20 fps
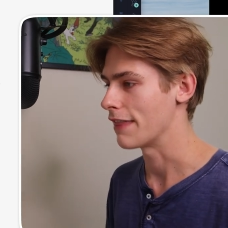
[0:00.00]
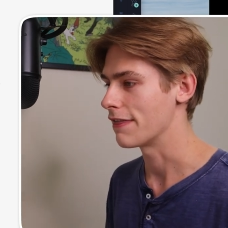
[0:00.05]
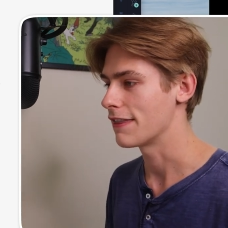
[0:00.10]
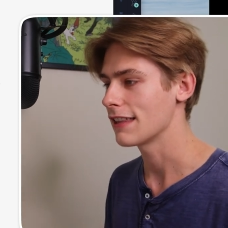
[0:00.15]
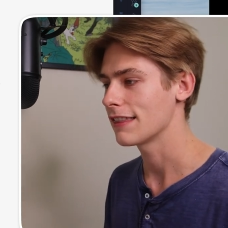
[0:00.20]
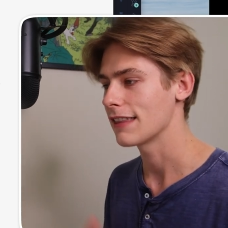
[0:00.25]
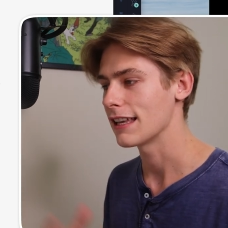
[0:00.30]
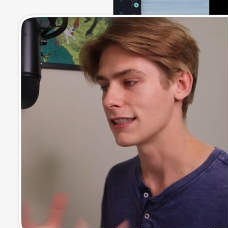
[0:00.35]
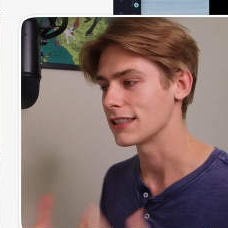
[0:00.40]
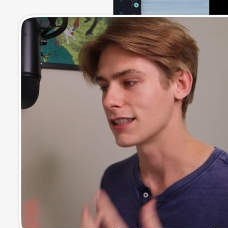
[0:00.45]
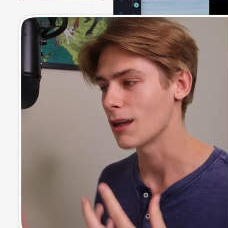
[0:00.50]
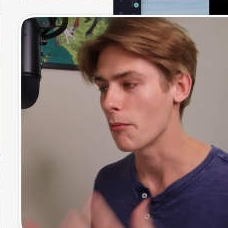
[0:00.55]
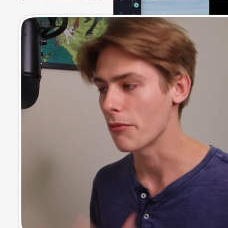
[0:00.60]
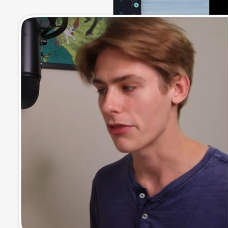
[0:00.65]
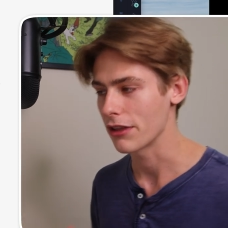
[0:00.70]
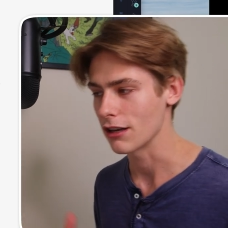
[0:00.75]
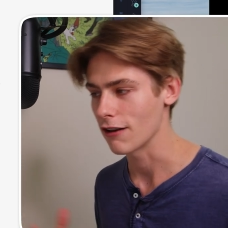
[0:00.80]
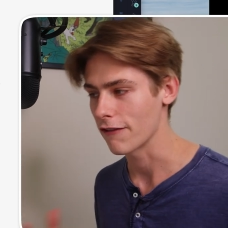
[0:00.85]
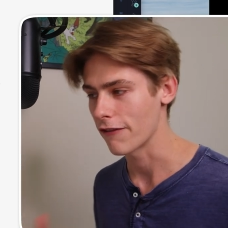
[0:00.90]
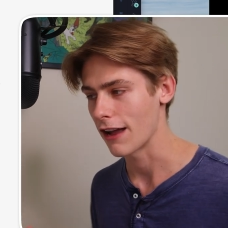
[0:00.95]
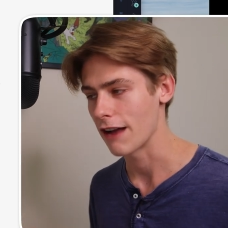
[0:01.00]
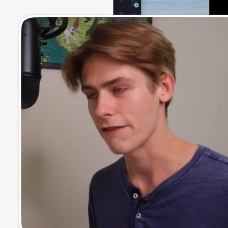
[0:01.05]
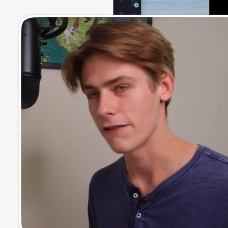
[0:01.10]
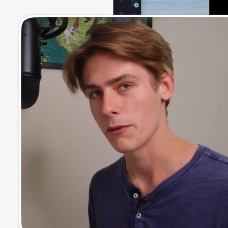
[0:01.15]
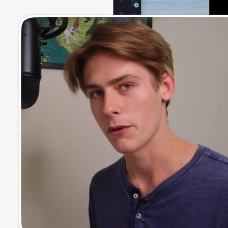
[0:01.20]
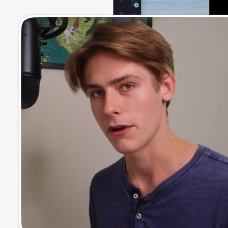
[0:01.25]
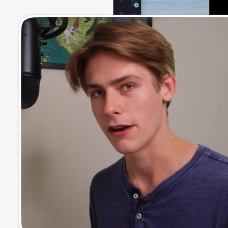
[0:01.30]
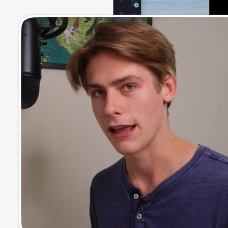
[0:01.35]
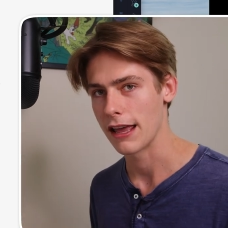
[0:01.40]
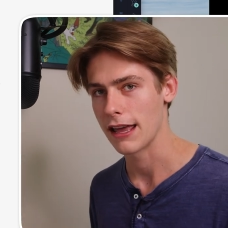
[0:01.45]
I think there's something for
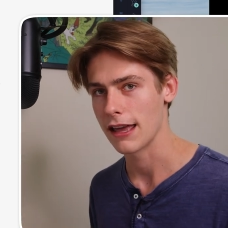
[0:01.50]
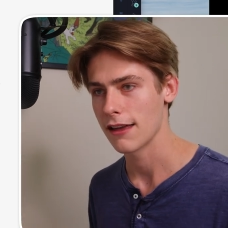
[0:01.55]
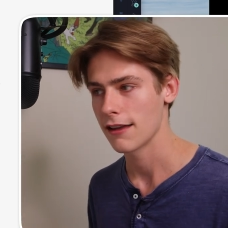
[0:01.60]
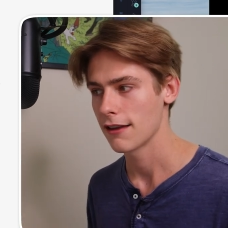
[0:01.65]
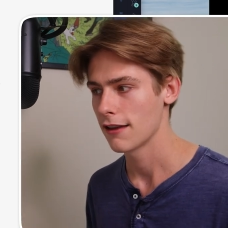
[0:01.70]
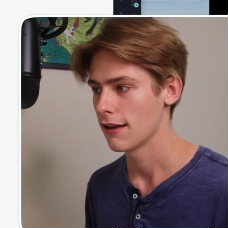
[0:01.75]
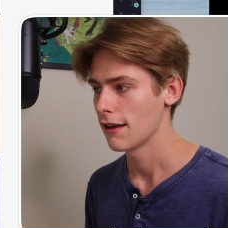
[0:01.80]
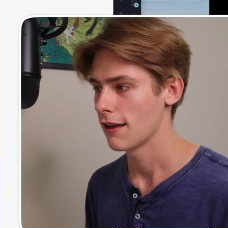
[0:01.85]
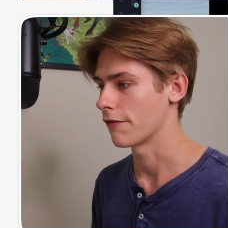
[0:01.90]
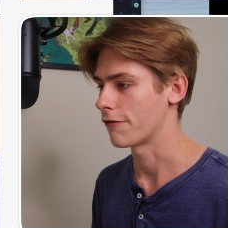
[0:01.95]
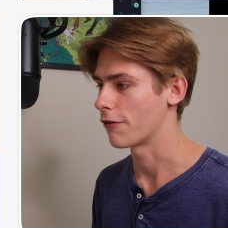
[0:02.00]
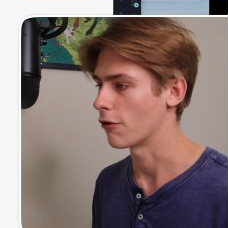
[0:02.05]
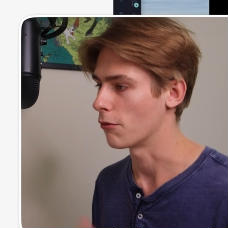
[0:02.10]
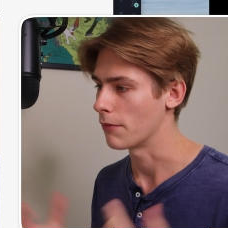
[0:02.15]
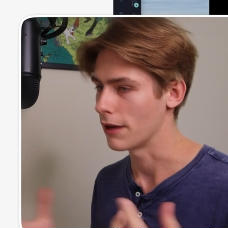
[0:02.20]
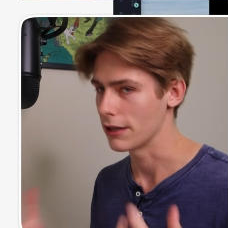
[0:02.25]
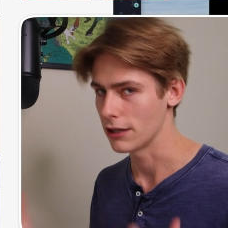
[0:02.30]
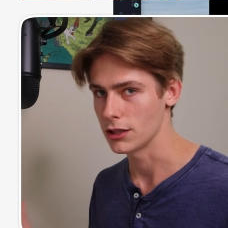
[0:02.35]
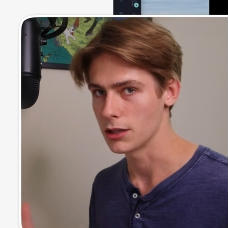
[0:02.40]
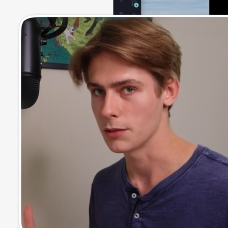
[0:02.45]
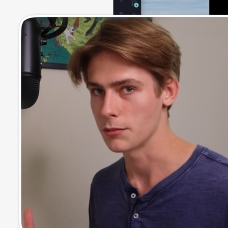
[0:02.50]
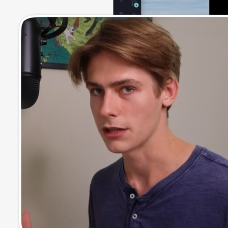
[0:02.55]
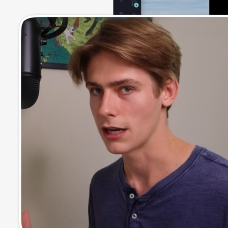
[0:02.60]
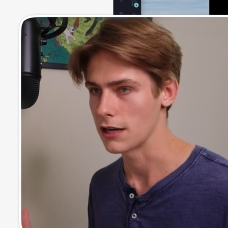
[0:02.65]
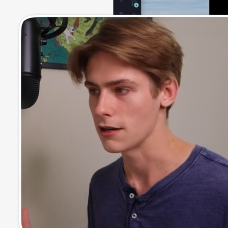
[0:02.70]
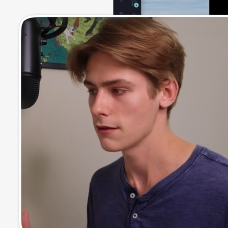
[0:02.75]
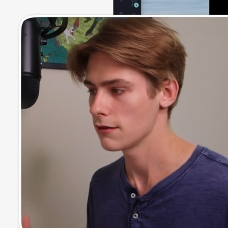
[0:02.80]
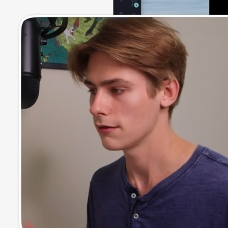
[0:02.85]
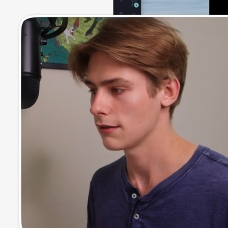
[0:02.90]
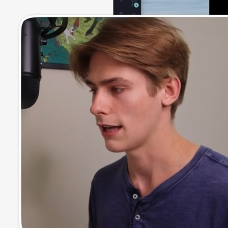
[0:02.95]
everyone here from my YouTube
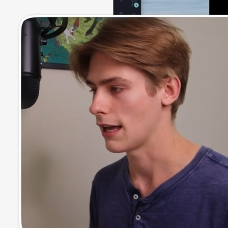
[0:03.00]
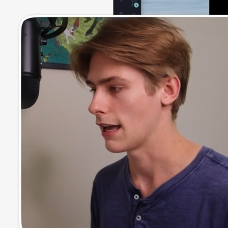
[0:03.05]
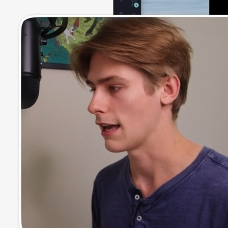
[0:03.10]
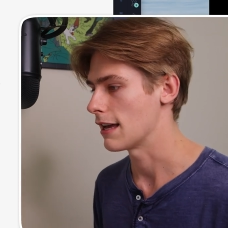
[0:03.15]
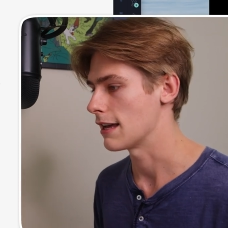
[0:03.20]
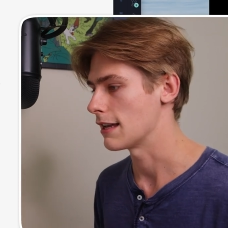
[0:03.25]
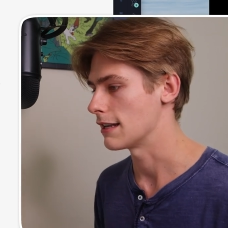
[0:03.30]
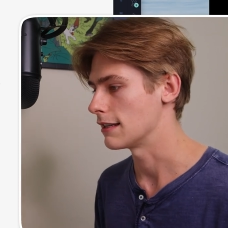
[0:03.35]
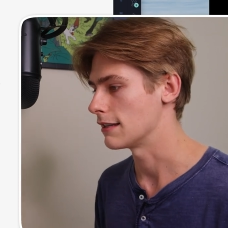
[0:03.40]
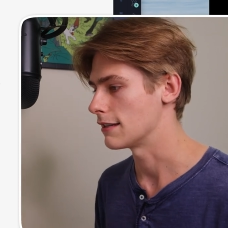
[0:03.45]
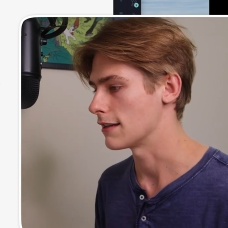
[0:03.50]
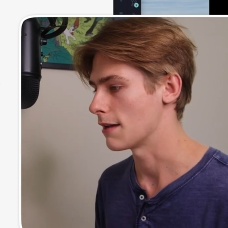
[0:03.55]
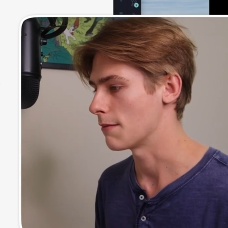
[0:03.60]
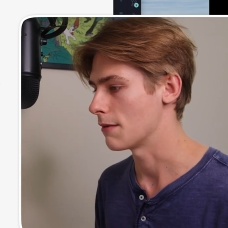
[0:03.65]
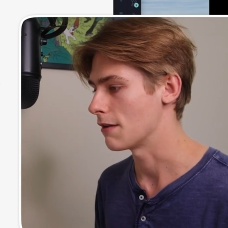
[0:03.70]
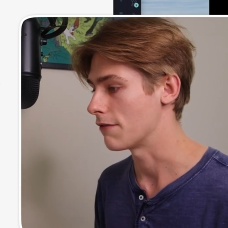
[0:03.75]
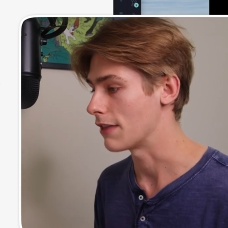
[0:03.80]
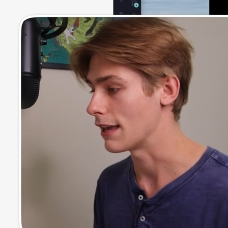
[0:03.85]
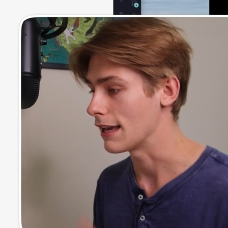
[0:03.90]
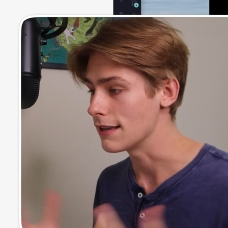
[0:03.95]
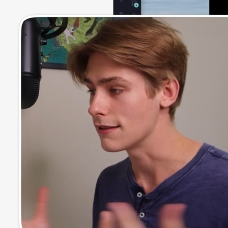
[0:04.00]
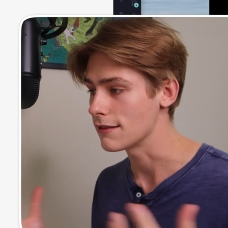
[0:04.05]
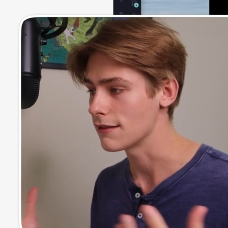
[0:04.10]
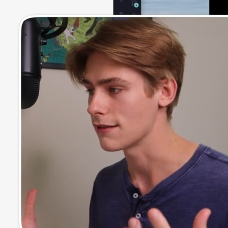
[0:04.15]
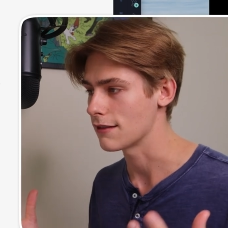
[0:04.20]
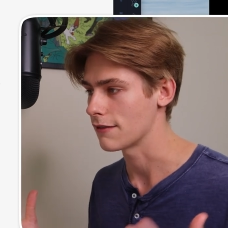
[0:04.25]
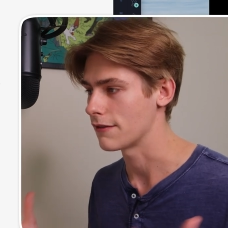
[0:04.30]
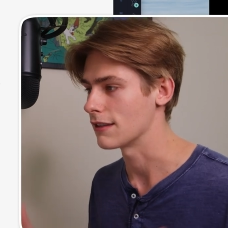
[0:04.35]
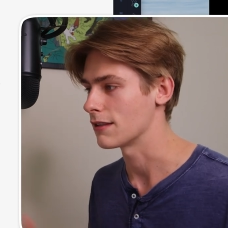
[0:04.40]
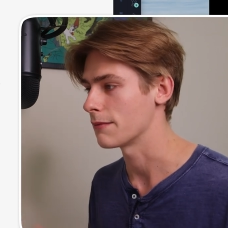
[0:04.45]
channel. And if there
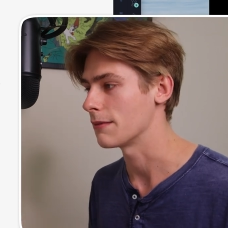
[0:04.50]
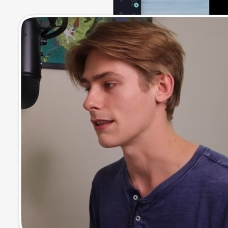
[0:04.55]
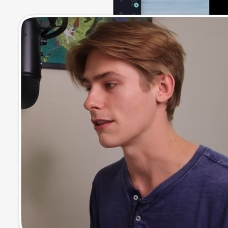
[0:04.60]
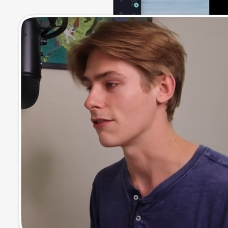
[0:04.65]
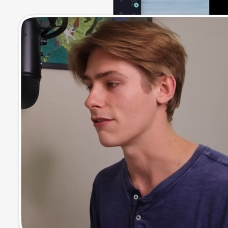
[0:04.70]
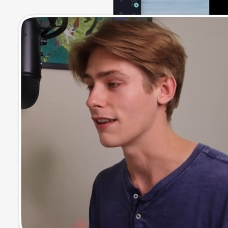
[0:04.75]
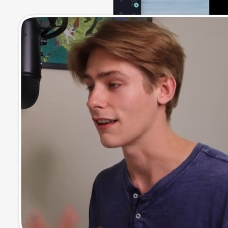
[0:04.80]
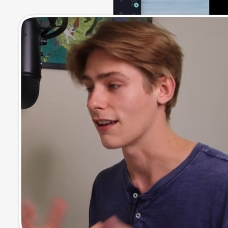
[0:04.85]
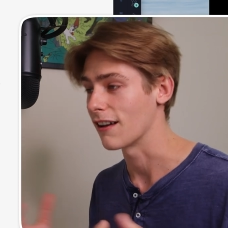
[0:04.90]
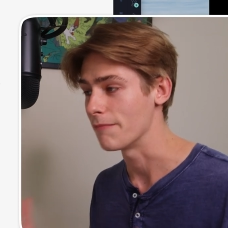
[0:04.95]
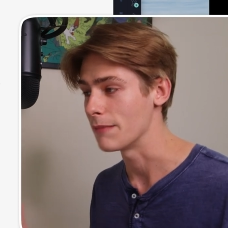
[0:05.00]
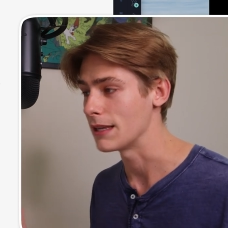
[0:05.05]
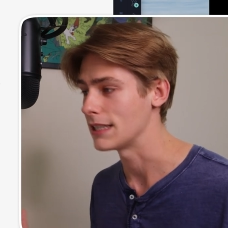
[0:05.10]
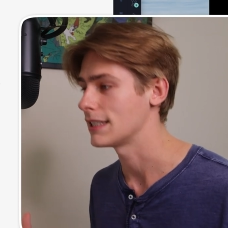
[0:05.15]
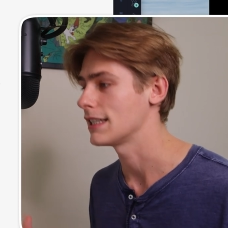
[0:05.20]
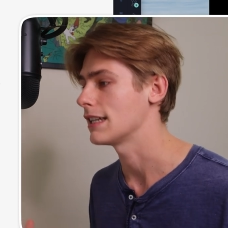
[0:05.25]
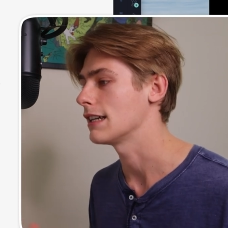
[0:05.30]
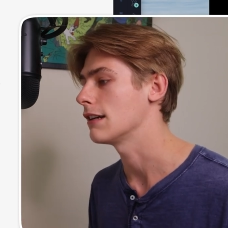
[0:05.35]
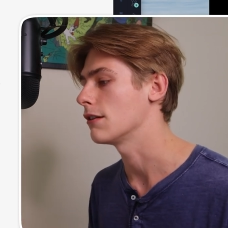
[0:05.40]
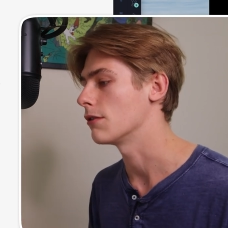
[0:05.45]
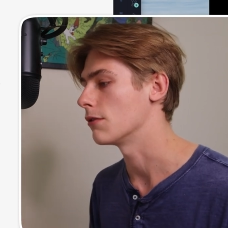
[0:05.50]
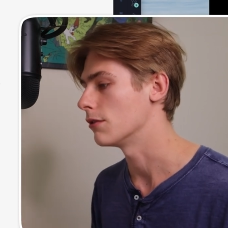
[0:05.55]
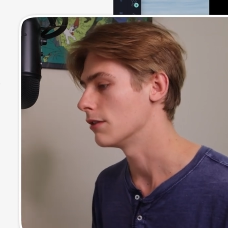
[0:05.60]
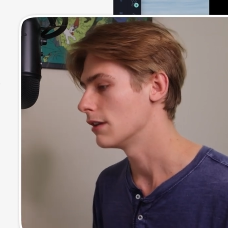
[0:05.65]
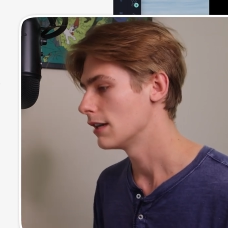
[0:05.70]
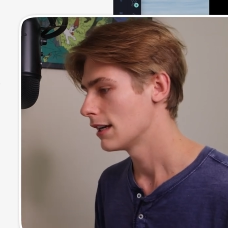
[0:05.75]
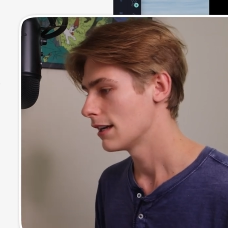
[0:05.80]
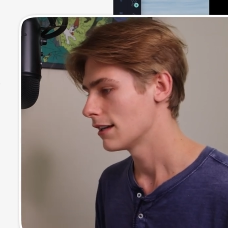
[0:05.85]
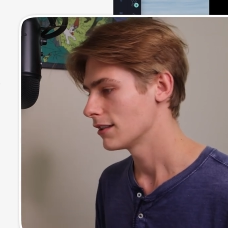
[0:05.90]
isn't, if there's something you think I'm missing or